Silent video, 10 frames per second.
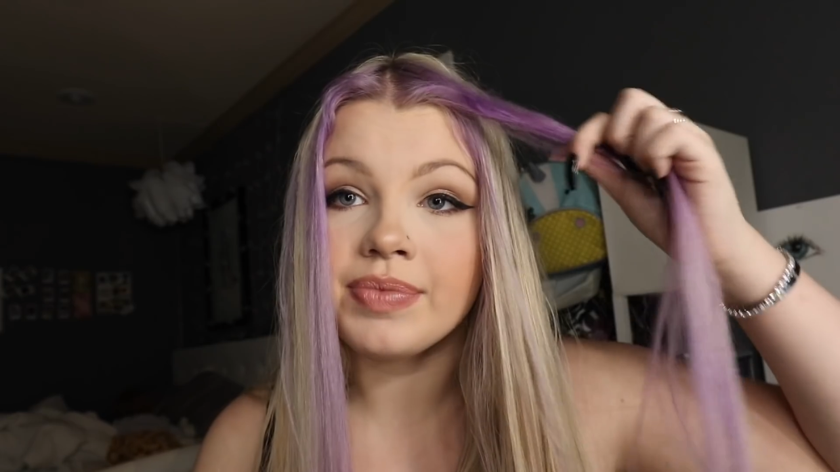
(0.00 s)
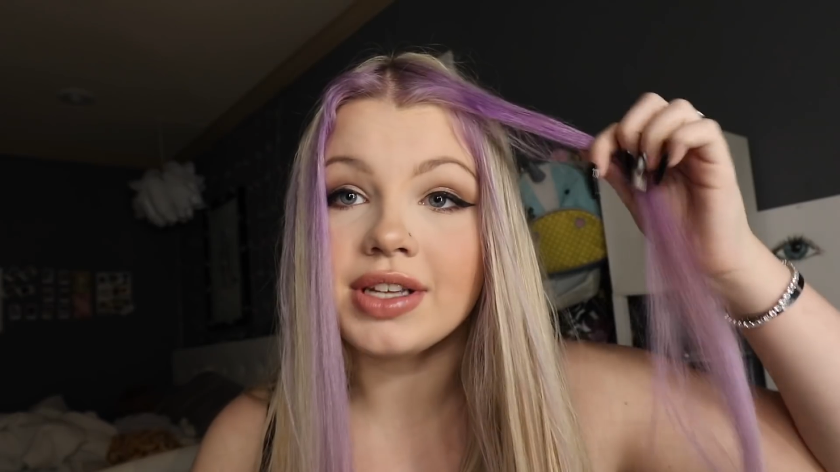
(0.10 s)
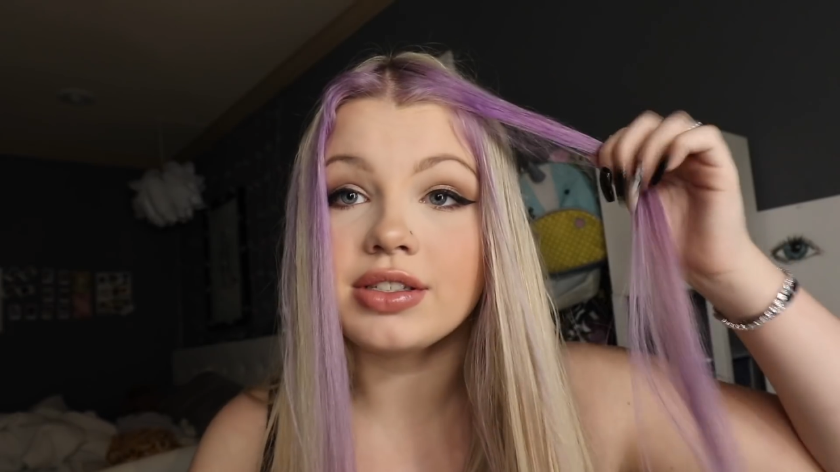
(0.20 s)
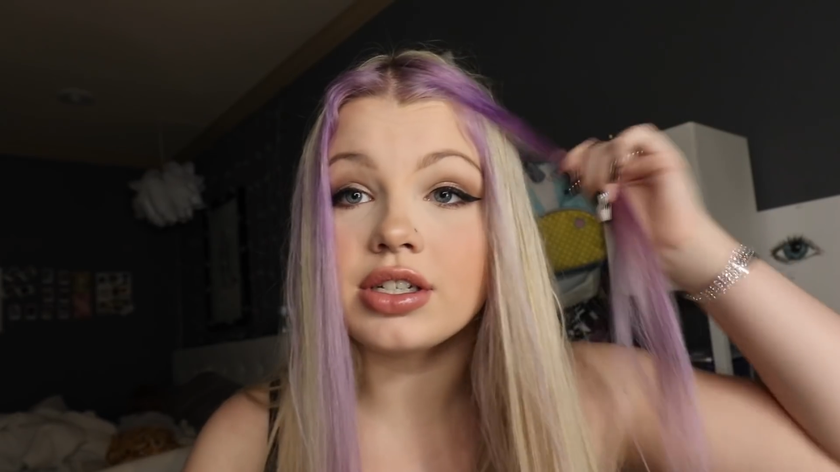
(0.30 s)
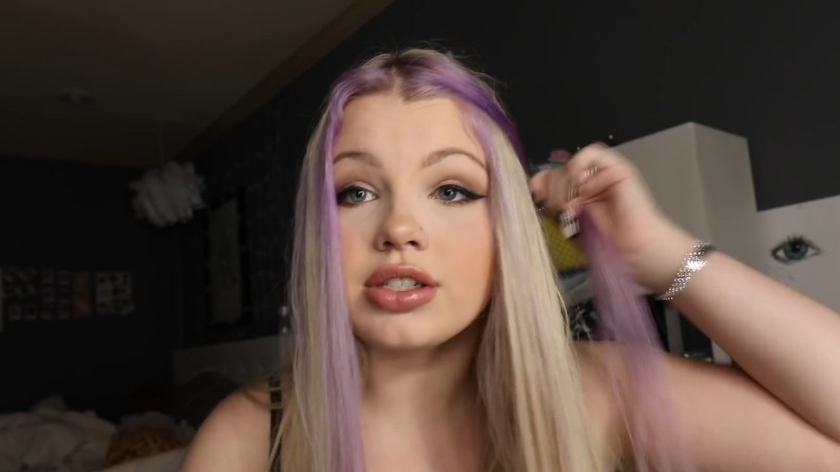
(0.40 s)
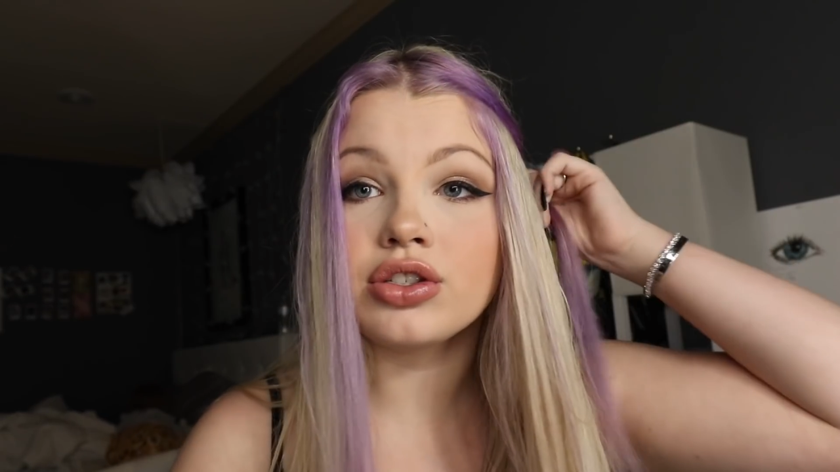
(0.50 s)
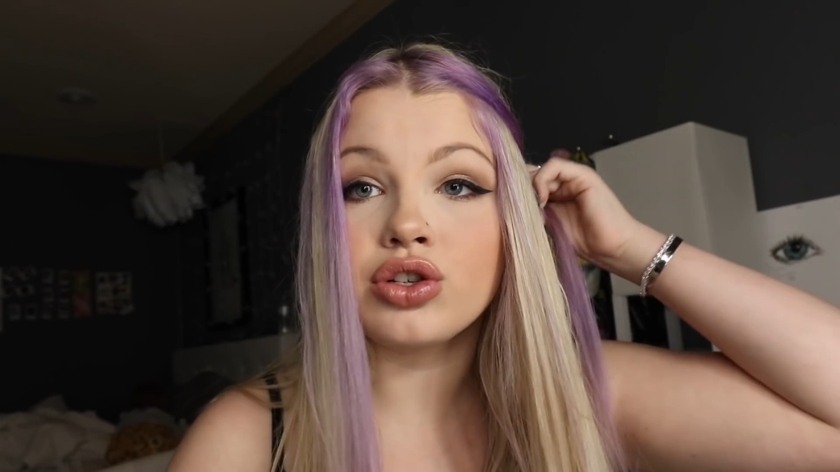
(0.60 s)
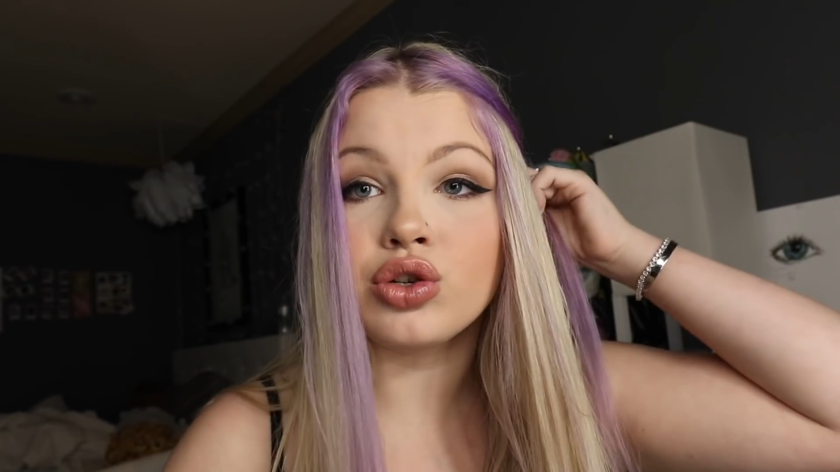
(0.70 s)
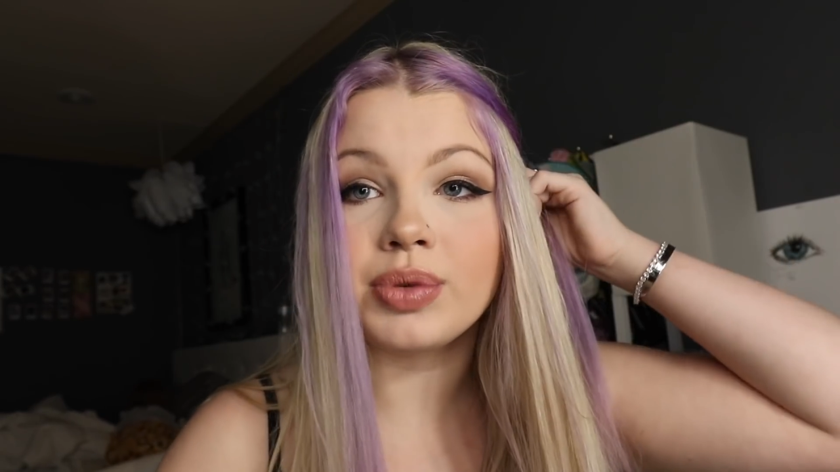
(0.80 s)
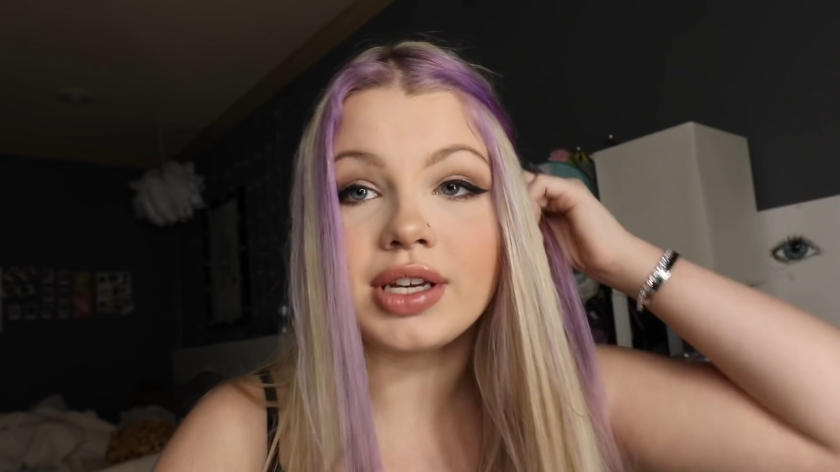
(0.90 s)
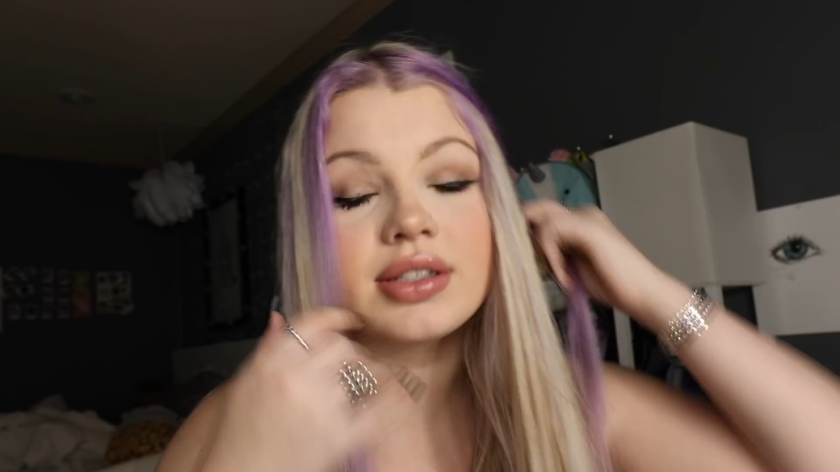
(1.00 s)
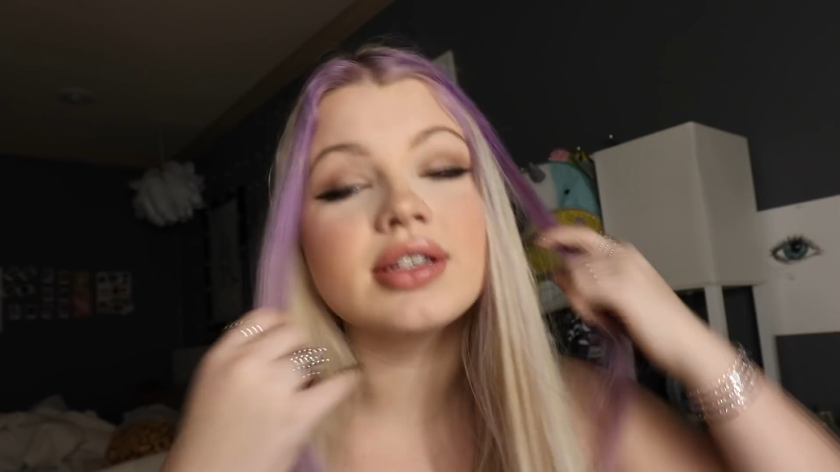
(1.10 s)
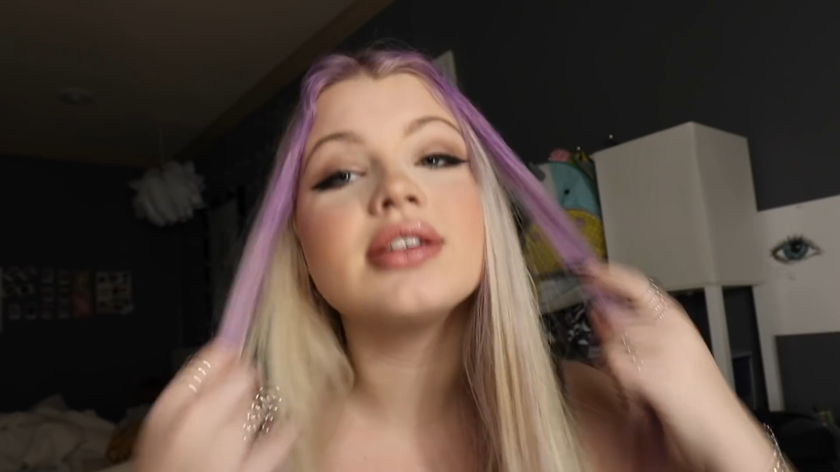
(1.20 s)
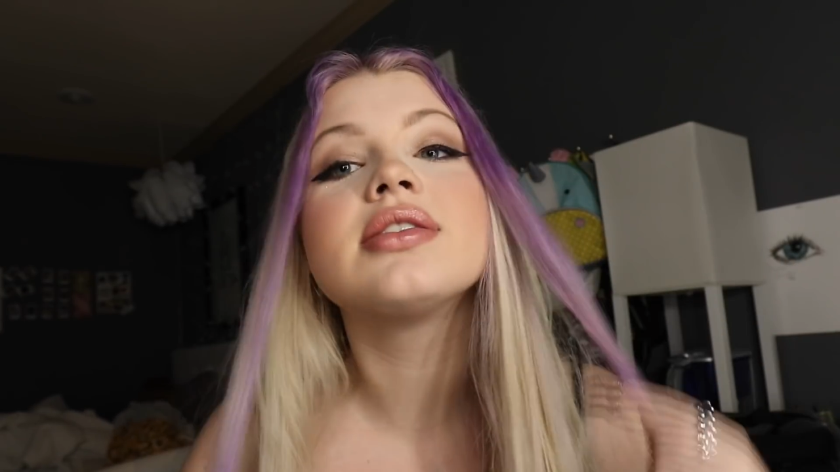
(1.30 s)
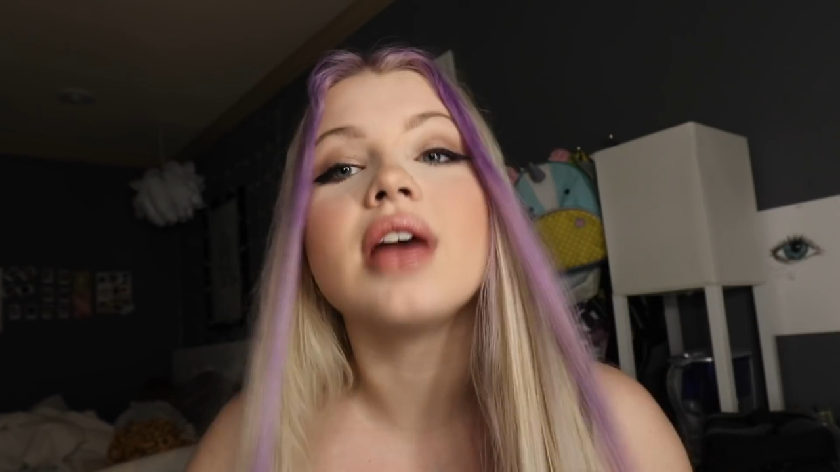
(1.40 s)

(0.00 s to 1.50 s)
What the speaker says: it's just two pieces.